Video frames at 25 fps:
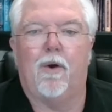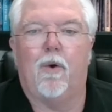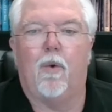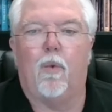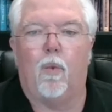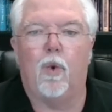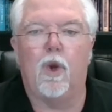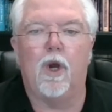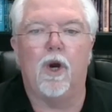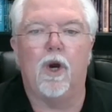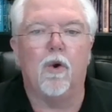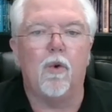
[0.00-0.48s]

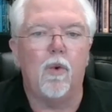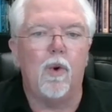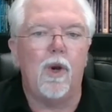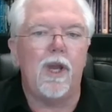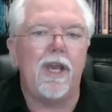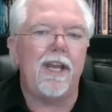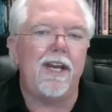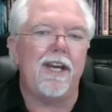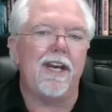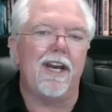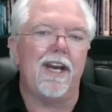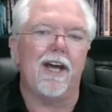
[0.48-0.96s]
will
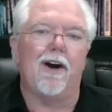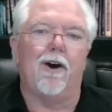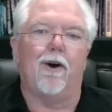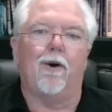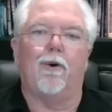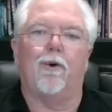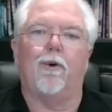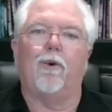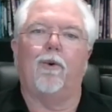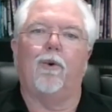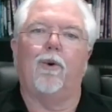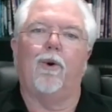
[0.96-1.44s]
we
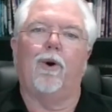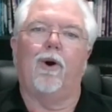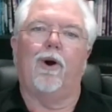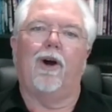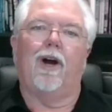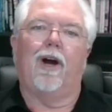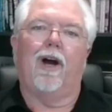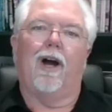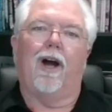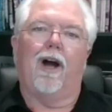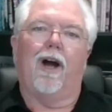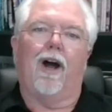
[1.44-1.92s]
know
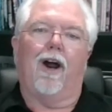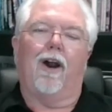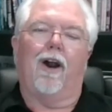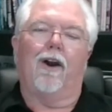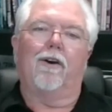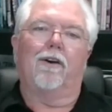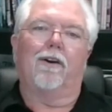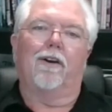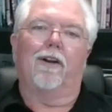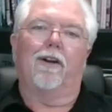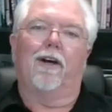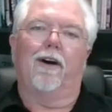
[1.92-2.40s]

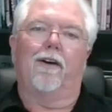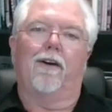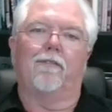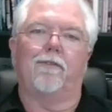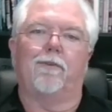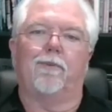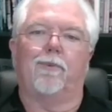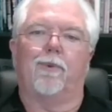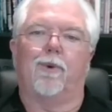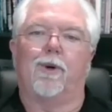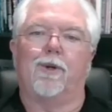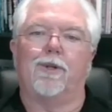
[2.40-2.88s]
our
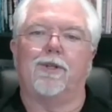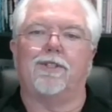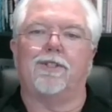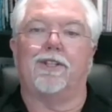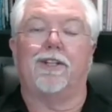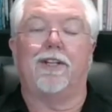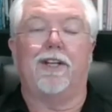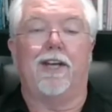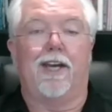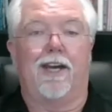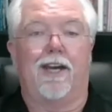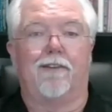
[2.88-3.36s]
loved ones
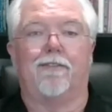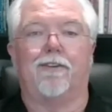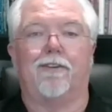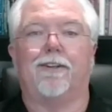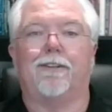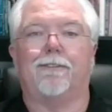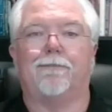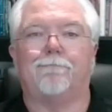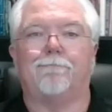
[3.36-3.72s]
in heaven?